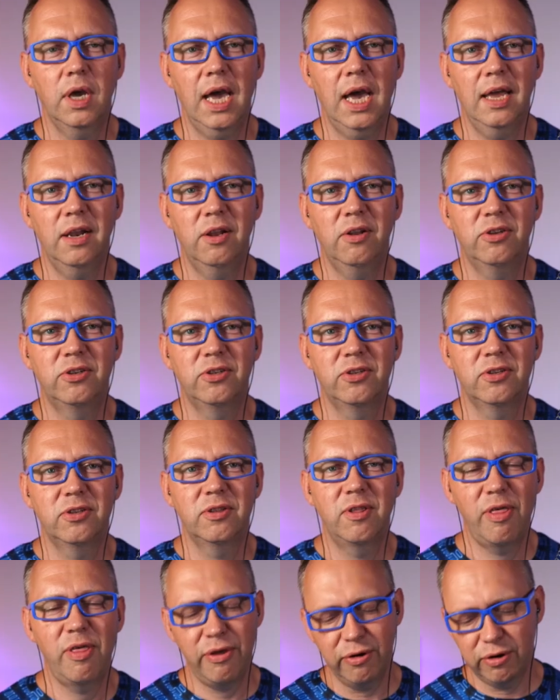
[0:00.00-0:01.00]
And
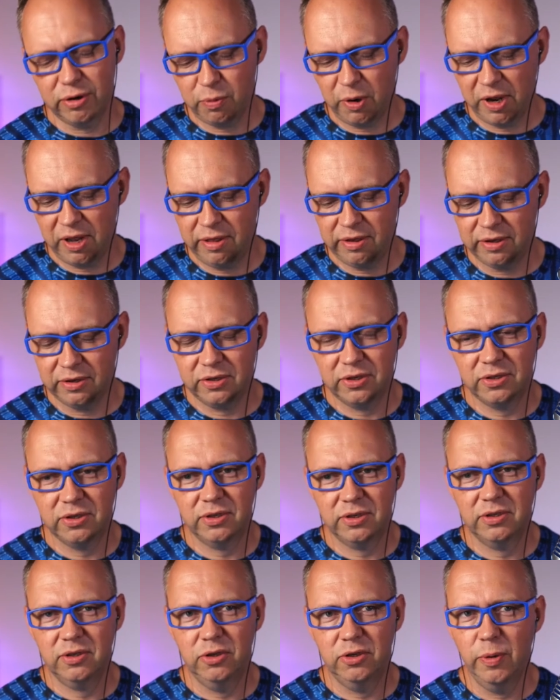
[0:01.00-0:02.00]
the third way
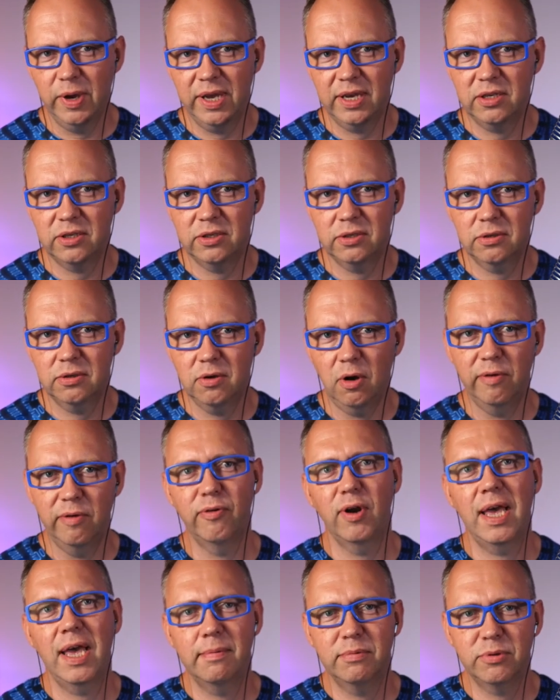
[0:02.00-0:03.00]
that UX
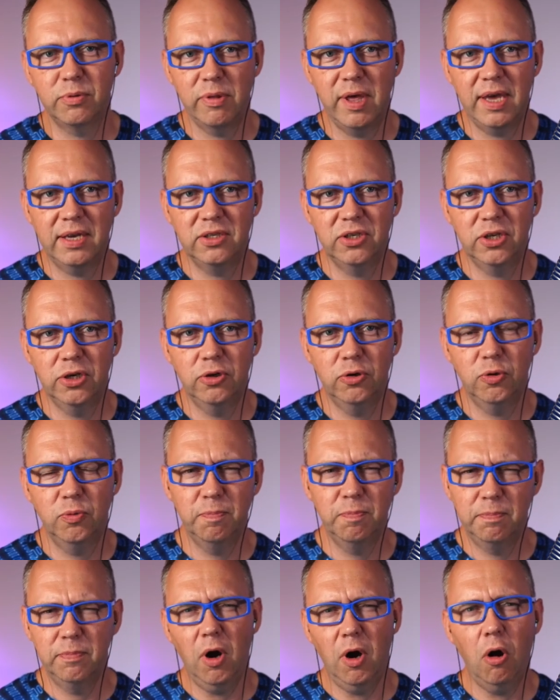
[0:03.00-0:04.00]
overlaps with SEO,
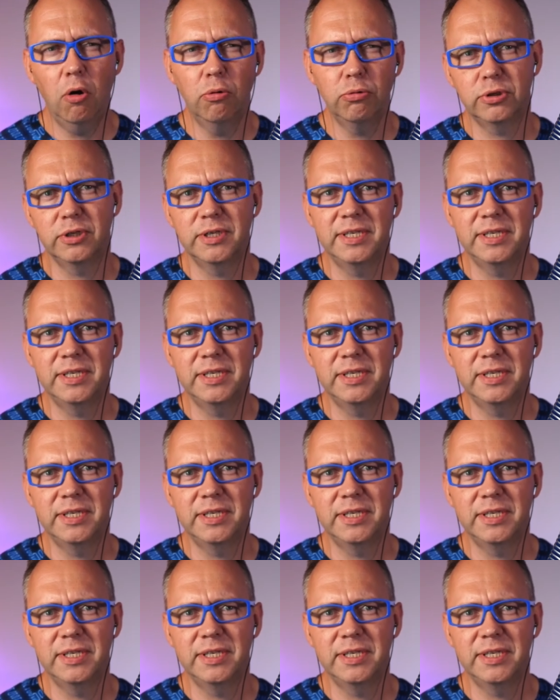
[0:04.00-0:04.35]
alt